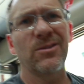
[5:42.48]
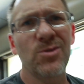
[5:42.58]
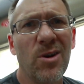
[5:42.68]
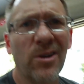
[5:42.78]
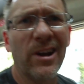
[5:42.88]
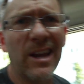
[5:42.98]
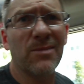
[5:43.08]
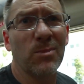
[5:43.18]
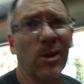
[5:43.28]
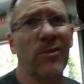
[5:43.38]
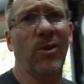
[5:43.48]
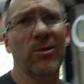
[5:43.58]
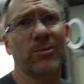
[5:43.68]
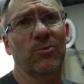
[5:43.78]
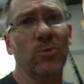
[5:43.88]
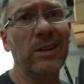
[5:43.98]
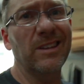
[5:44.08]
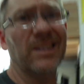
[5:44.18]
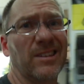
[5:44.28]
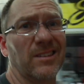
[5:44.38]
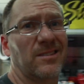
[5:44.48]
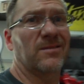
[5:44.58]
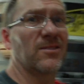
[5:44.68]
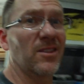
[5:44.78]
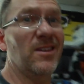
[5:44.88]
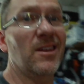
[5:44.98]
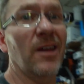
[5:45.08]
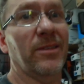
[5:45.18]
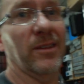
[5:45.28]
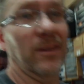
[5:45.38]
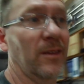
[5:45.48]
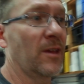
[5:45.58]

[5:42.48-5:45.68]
Now 280 millivolts, really nothing.